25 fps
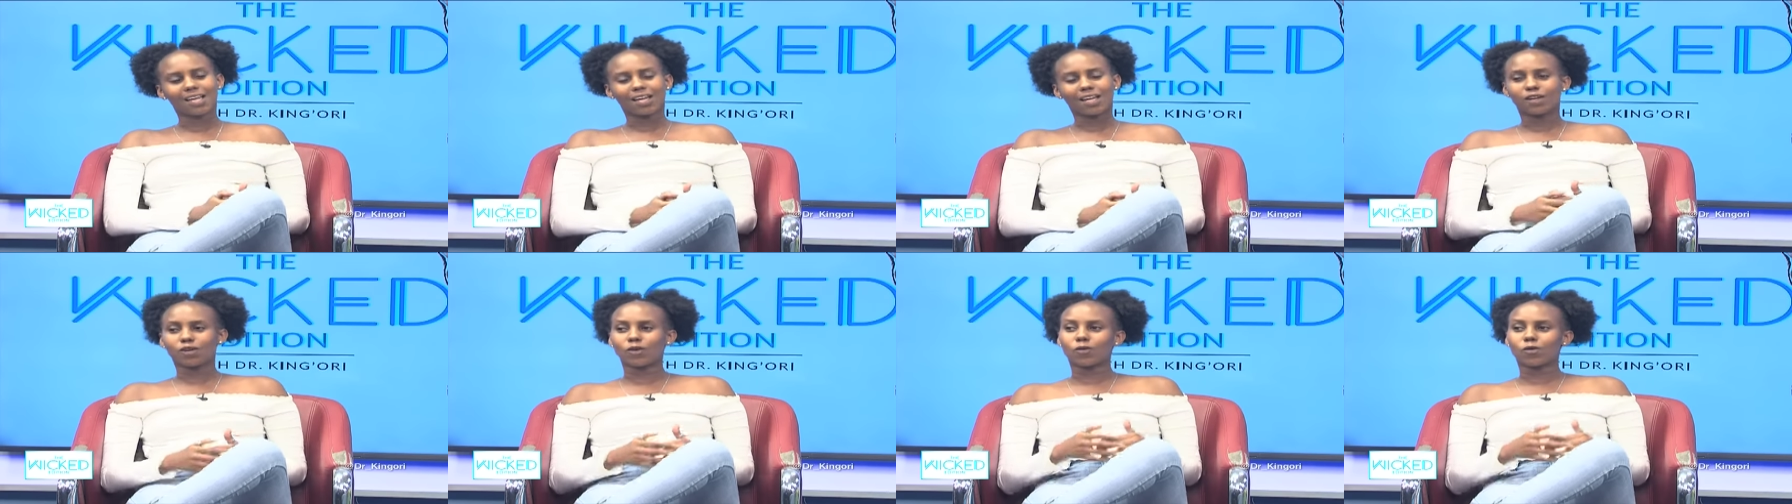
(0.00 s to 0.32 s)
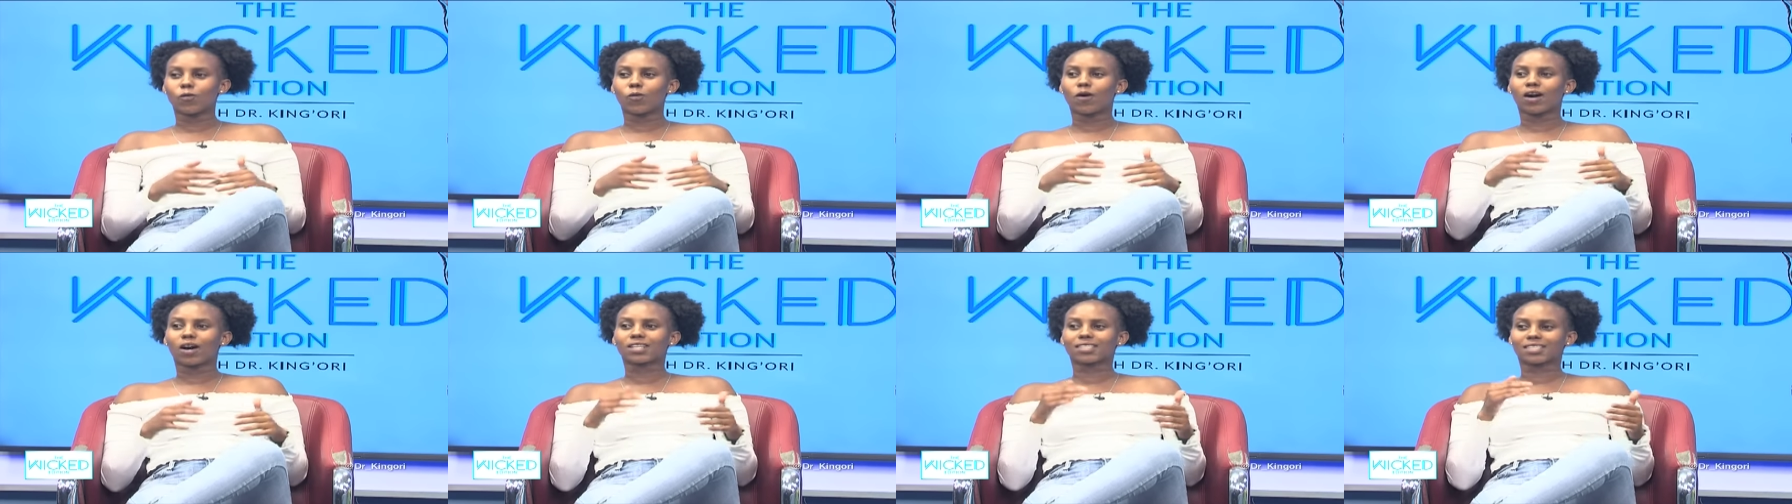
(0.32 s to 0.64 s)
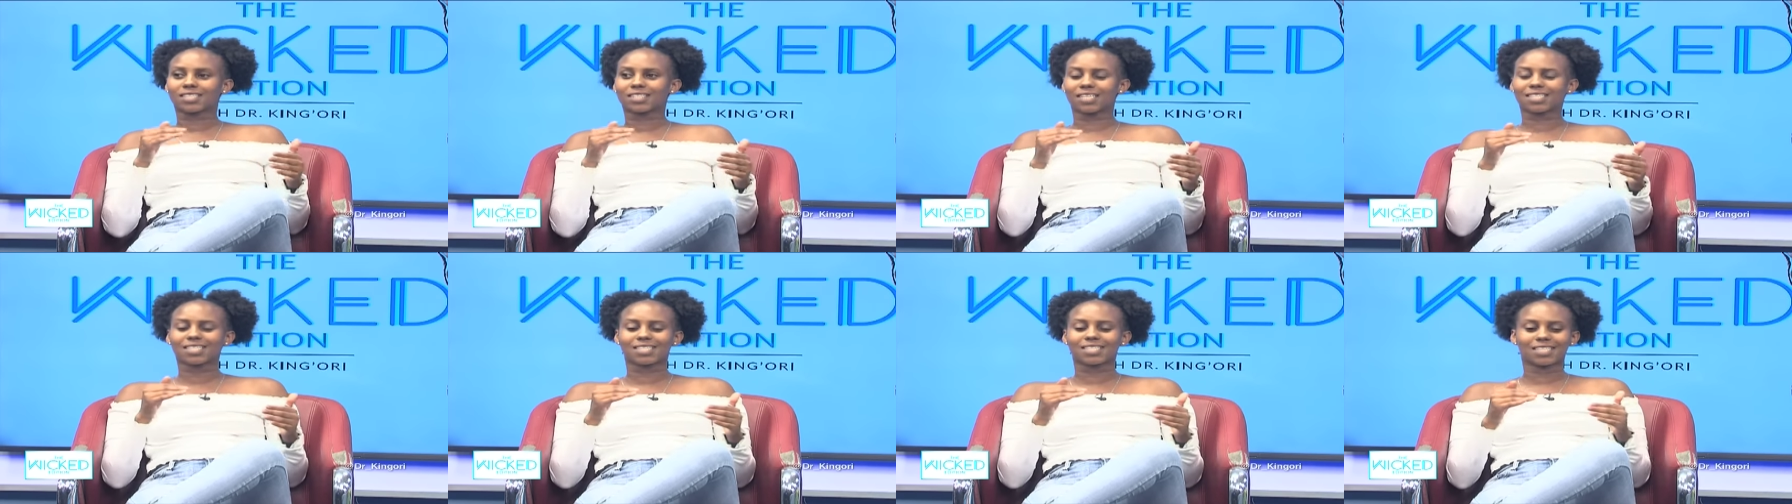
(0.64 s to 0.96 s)
ndio
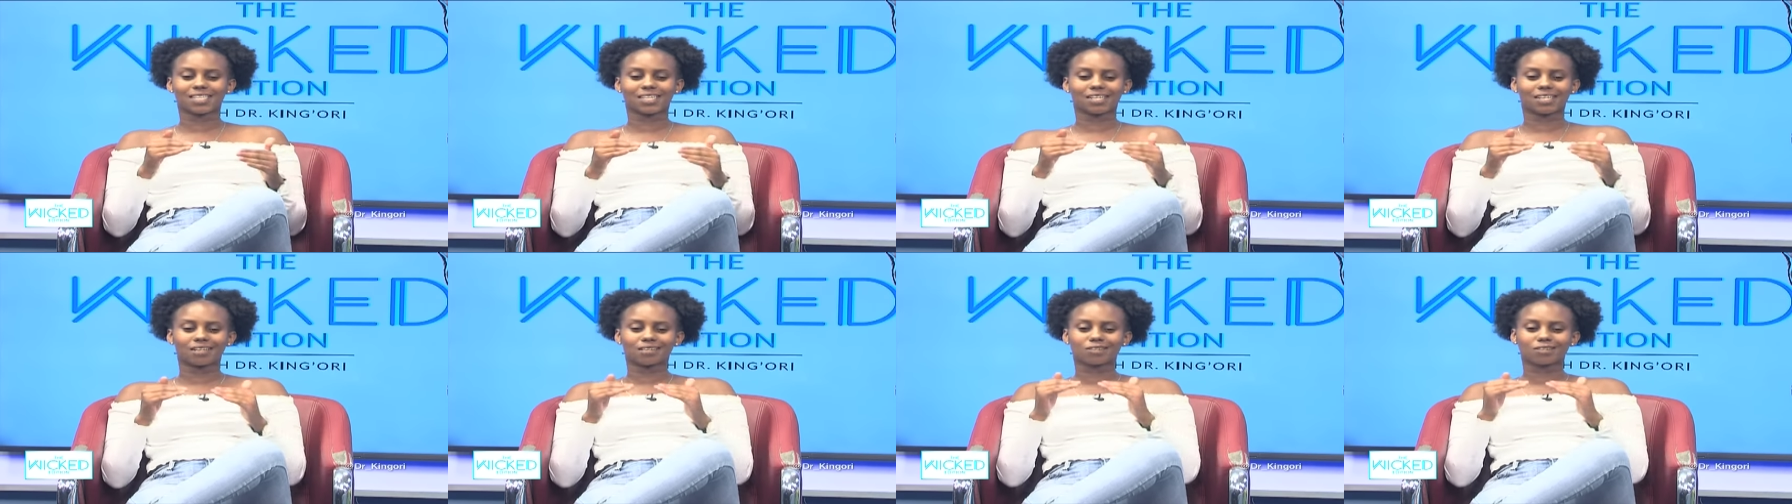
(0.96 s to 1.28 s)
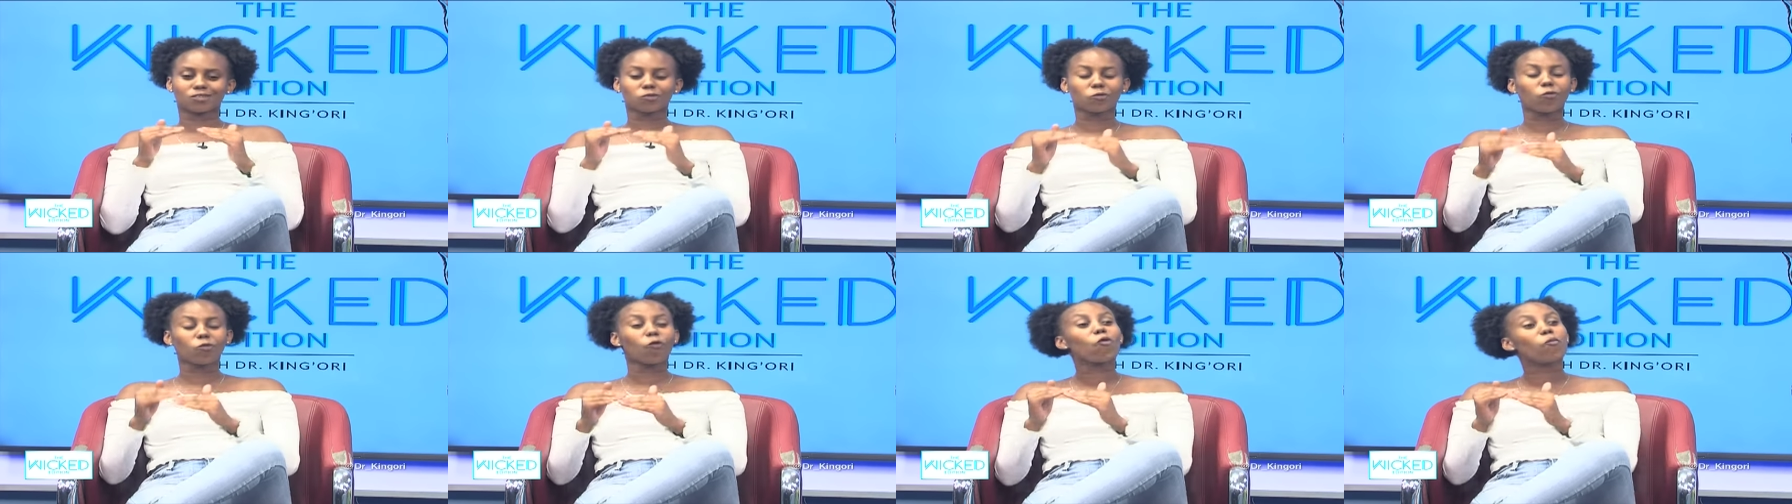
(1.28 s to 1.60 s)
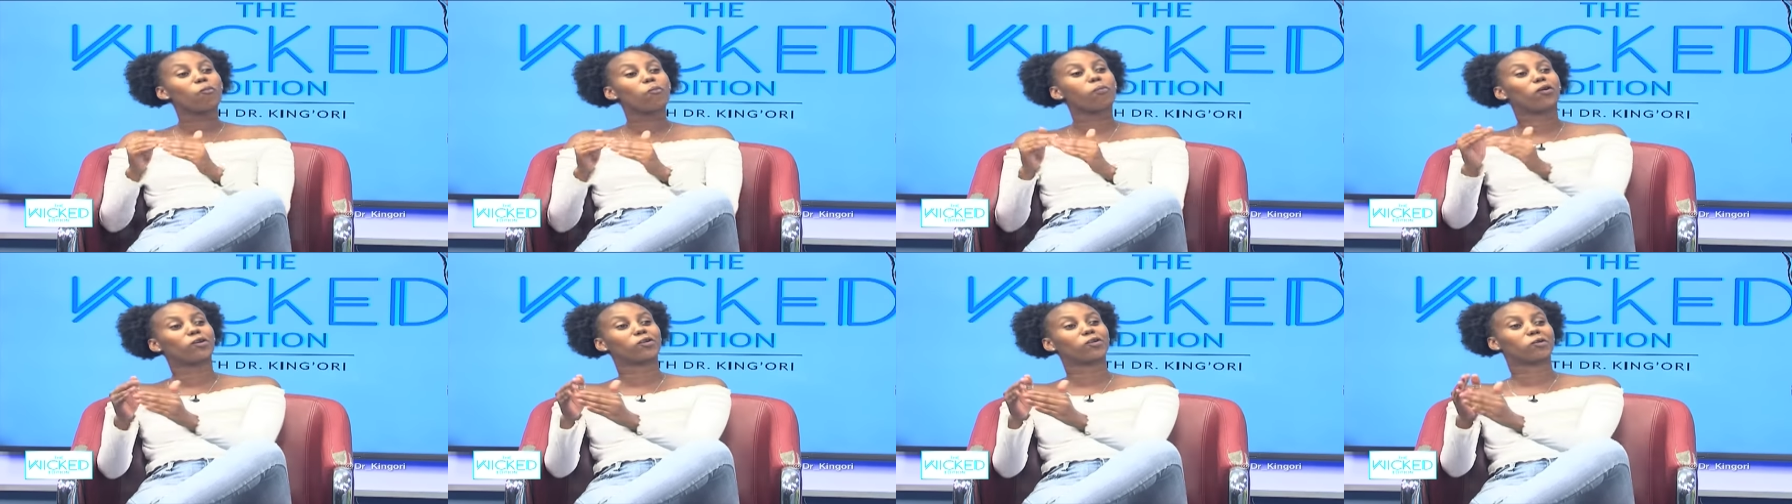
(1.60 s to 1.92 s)
access the school
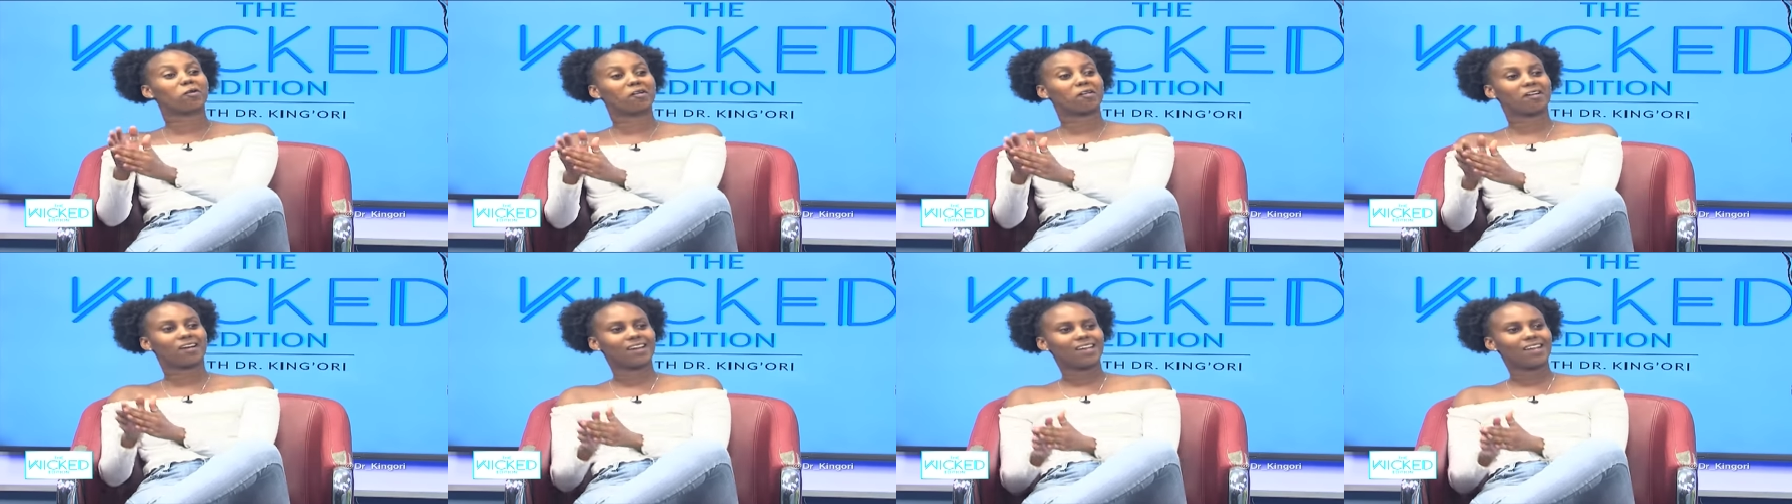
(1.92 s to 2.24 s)
portal.